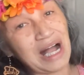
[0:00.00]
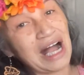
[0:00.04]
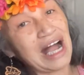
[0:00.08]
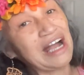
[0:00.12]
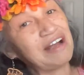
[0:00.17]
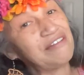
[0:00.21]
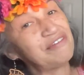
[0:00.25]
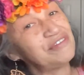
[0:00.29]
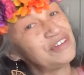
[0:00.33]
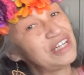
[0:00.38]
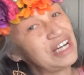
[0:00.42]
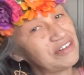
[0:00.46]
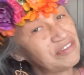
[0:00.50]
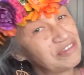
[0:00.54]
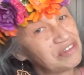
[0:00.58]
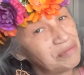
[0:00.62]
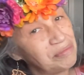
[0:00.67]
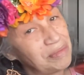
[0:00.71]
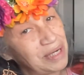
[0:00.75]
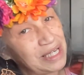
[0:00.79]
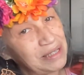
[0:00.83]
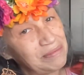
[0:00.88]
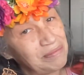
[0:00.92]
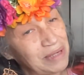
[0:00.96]
I've never
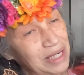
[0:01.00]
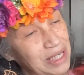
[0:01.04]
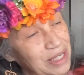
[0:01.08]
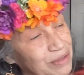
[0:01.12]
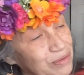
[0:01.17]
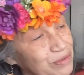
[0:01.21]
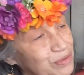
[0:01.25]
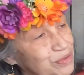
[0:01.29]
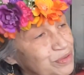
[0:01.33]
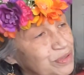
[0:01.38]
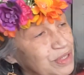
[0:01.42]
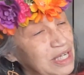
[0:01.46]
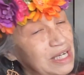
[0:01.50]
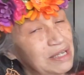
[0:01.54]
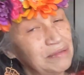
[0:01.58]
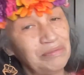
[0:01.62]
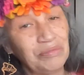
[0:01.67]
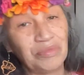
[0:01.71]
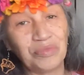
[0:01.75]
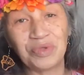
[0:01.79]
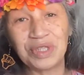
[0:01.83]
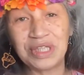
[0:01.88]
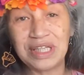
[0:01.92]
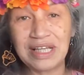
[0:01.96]
made my own drum.
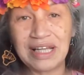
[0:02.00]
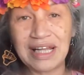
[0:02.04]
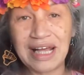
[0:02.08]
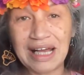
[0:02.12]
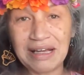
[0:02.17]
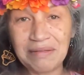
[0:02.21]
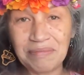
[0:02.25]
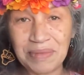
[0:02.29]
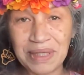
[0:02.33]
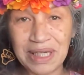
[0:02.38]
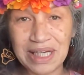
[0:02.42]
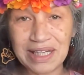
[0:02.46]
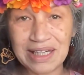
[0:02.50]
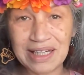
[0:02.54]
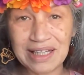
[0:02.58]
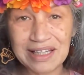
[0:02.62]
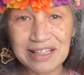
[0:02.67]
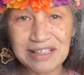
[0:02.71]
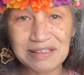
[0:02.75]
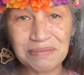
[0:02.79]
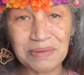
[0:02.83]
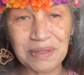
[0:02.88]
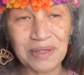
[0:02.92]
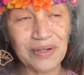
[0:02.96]
Wouldn't that be an
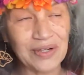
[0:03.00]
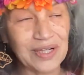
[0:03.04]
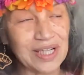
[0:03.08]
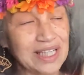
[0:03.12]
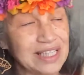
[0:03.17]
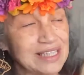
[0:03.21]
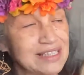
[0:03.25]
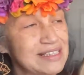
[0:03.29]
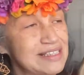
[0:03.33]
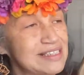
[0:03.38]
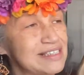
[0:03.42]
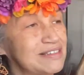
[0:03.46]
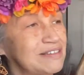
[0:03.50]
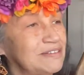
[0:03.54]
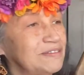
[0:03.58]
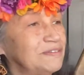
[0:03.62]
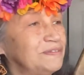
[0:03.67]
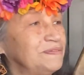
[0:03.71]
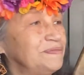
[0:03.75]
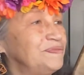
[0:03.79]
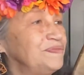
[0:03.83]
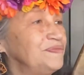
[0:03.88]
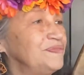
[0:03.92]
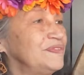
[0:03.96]
experience?
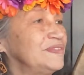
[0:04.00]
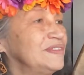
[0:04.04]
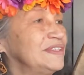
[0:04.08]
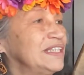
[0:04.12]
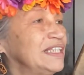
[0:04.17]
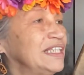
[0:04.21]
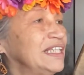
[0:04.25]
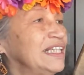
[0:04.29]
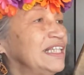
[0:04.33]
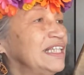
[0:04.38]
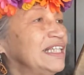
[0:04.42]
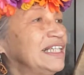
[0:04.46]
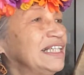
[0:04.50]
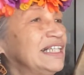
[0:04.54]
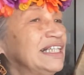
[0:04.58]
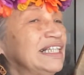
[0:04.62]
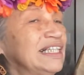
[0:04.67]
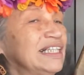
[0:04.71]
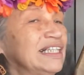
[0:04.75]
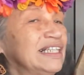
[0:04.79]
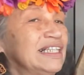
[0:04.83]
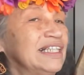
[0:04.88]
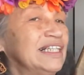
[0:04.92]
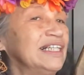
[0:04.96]

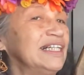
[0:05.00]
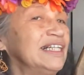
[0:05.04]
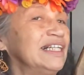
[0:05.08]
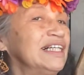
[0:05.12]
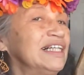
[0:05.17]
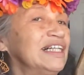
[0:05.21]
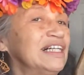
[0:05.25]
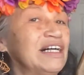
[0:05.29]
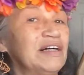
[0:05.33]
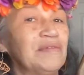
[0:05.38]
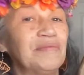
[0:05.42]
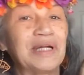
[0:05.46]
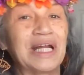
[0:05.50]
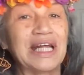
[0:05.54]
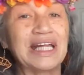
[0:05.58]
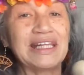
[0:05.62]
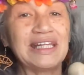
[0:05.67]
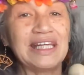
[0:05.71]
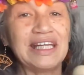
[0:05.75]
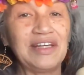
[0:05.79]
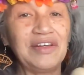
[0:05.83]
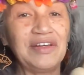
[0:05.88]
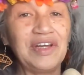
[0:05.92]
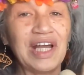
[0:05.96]
But I
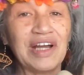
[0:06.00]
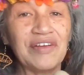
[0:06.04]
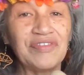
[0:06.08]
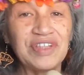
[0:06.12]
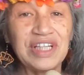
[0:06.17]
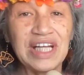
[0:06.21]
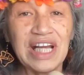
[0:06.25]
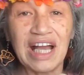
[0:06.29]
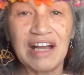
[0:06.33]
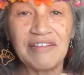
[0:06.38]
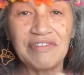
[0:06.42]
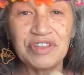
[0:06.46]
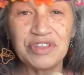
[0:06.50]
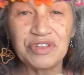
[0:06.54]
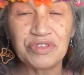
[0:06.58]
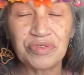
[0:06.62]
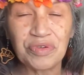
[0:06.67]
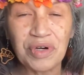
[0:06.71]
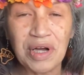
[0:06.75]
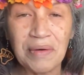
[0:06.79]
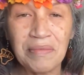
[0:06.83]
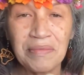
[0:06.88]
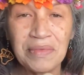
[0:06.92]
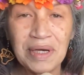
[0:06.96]
think you have to have a
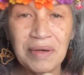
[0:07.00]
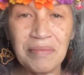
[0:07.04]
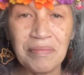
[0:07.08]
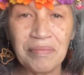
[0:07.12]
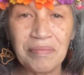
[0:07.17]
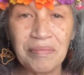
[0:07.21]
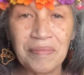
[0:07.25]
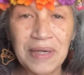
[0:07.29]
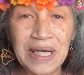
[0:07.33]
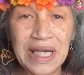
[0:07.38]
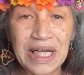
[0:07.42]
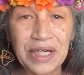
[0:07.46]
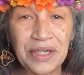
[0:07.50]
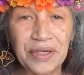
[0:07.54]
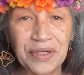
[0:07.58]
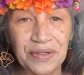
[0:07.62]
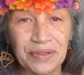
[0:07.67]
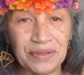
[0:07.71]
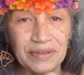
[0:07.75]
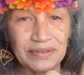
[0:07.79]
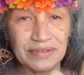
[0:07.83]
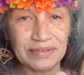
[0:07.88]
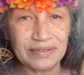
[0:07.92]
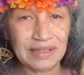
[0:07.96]
drum
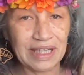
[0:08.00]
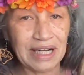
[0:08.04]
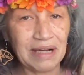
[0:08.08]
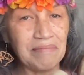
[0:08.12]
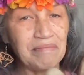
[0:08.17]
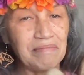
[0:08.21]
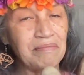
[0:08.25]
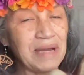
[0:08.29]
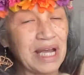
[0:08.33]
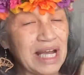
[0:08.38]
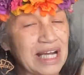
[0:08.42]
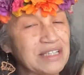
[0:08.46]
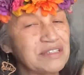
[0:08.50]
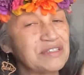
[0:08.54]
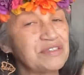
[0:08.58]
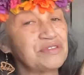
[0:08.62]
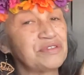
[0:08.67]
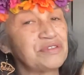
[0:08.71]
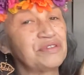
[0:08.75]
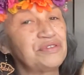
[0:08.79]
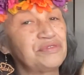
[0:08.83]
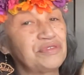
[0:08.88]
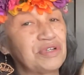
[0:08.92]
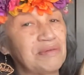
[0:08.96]
maker, a
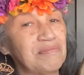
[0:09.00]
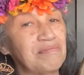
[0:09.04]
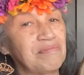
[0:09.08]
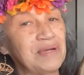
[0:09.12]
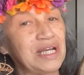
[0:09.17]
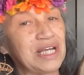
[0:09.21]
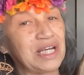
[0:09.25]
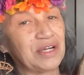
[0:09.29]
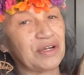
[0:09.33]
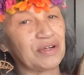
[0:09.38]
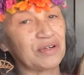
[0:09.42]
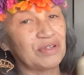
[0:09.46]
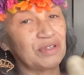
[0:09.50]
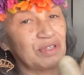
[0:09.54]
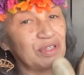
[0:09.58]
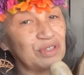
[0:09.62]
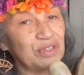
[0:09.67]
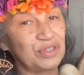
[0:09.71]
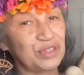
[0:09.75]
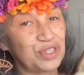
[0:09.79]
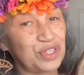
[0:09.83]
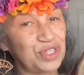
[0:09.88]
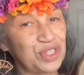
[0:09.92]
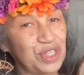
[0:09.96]
master drum maker,
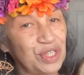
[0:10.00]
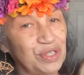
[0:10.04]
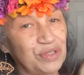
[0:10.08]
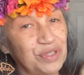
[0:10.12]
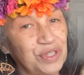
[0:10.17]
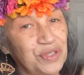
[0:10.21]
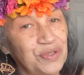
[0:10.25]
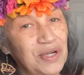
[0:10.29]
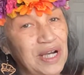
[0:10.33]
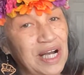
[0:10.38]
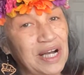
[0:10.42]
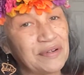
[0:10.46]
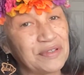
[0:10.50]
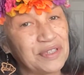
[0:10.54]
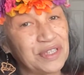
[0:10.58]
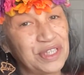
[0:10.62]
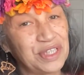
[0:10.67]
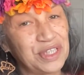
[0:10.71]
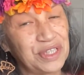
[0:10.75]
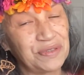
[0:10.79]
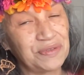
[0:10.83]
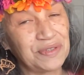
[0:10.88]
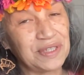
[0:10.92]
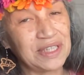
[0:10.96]
show you how to
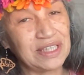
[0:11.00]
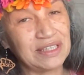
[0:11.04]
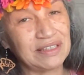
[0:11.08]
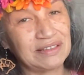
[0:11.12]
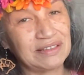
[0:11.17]
do it.